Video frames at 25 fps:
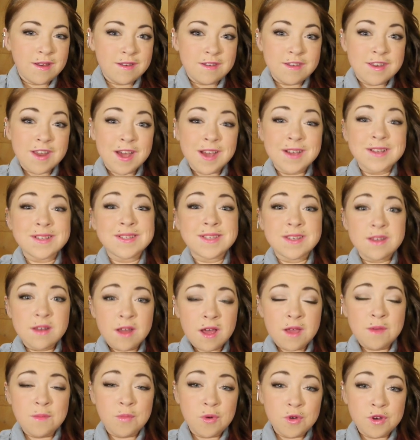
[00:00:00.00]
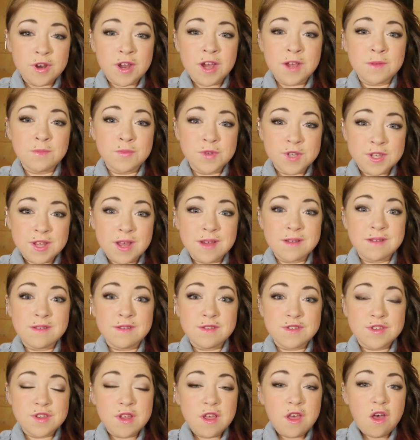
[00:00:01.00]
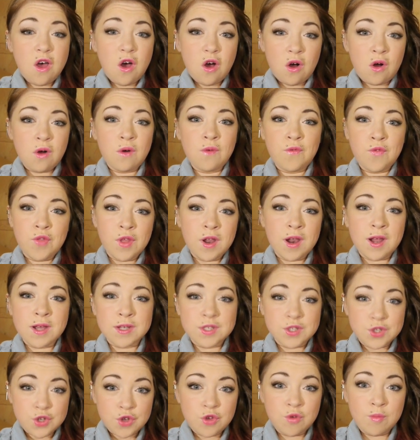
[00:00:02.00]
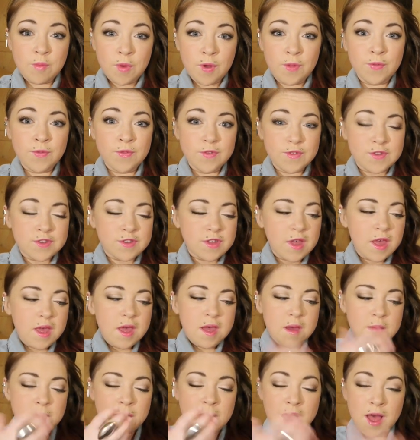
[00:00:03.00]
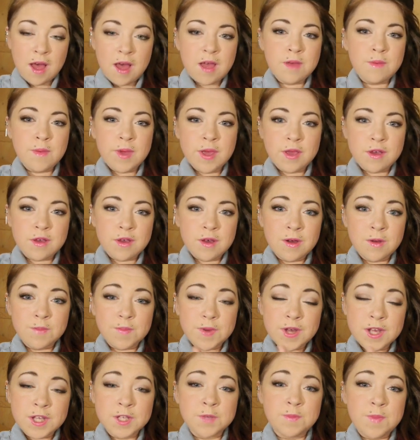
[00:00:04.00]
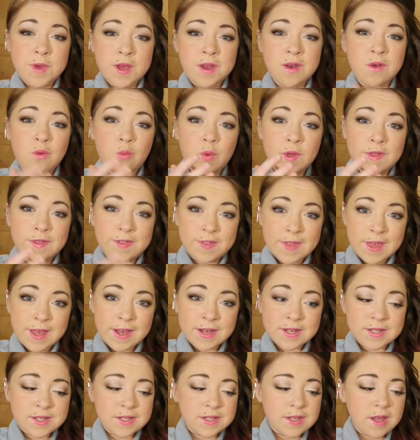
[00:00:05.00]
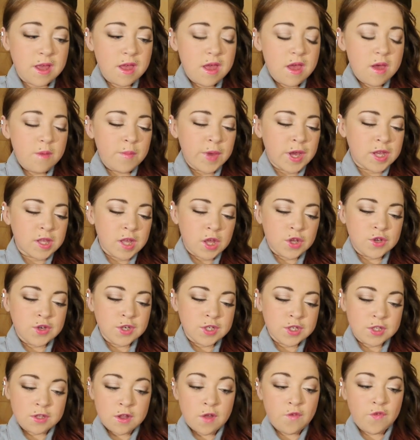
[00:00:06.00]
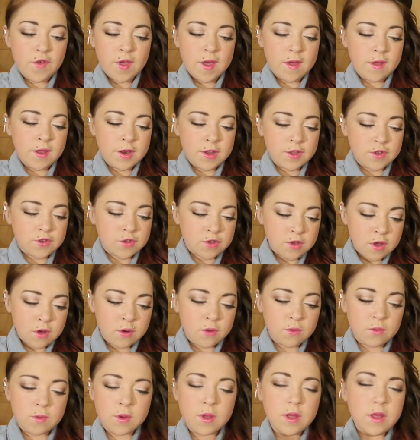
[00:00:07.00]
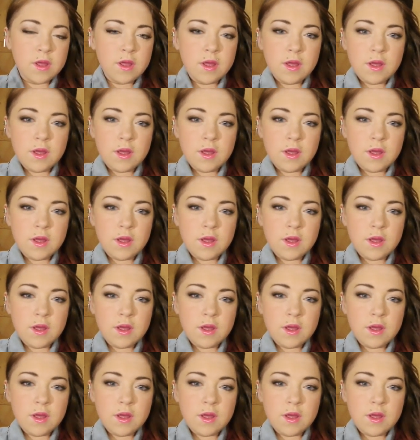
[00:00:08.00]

99.9% .9 of the last two months my eye makeup has been with this because I just love it and it's so